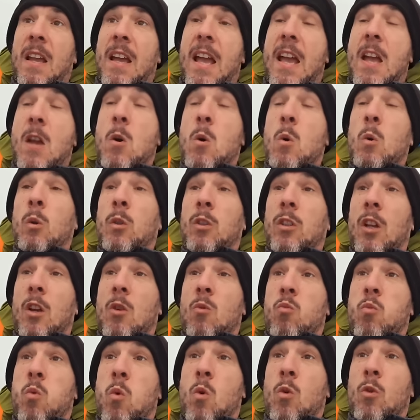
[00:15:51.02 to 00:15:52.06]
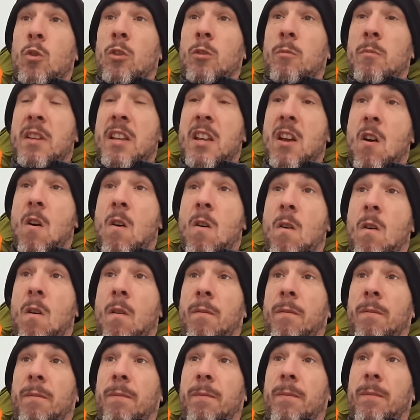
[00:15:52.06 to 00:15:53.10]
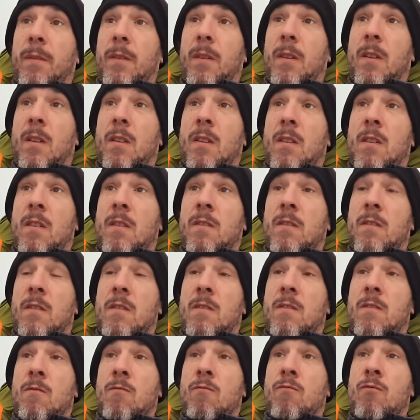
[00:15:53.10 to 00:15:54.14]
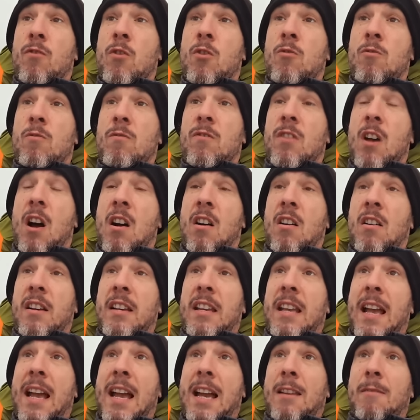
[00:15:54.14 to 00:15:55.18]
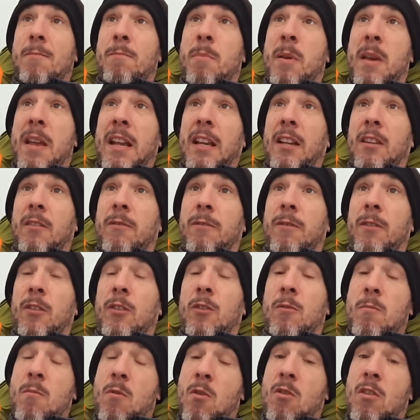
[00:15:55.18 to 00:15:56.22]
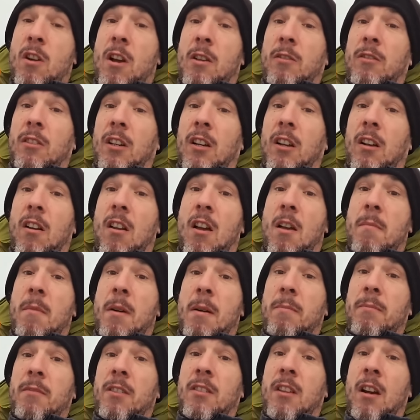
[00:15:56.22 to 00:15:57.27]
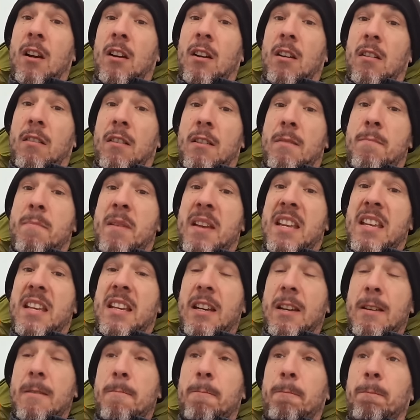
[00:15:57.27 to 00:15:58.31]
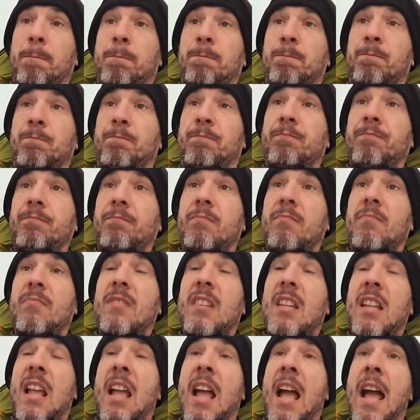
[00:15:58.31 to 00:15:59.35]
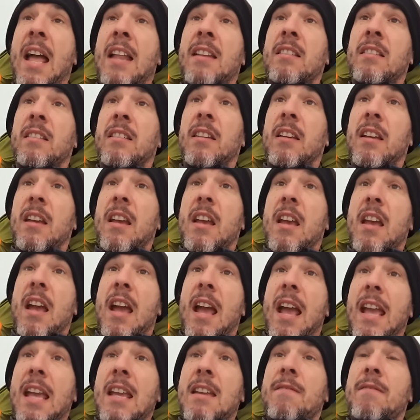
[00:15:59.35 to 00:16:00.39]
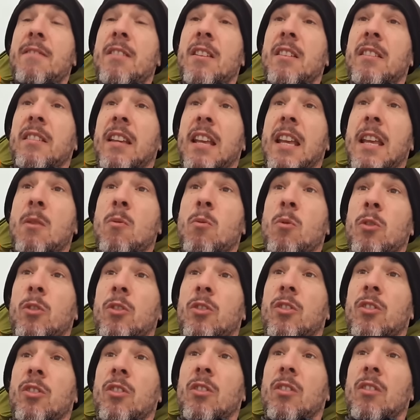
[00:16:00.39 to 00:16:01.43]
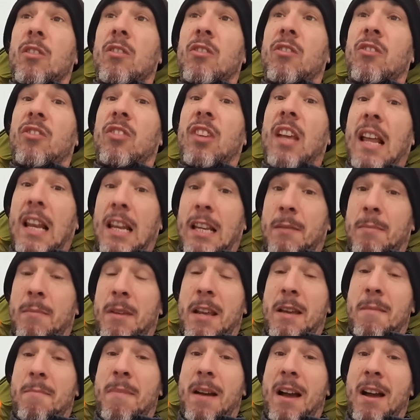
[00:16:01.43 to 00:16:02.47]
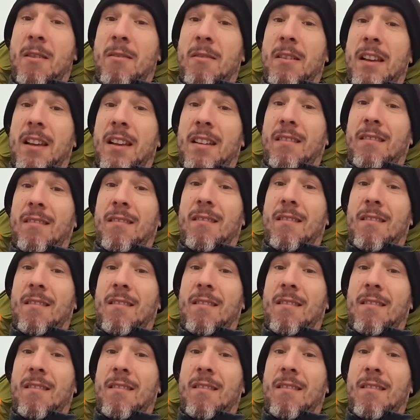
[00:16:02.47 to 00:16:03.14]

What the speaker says: He also warned me off the route that I had picked for tomorrow to climb up the Dunkery Beacon. And even as he was telling me about it,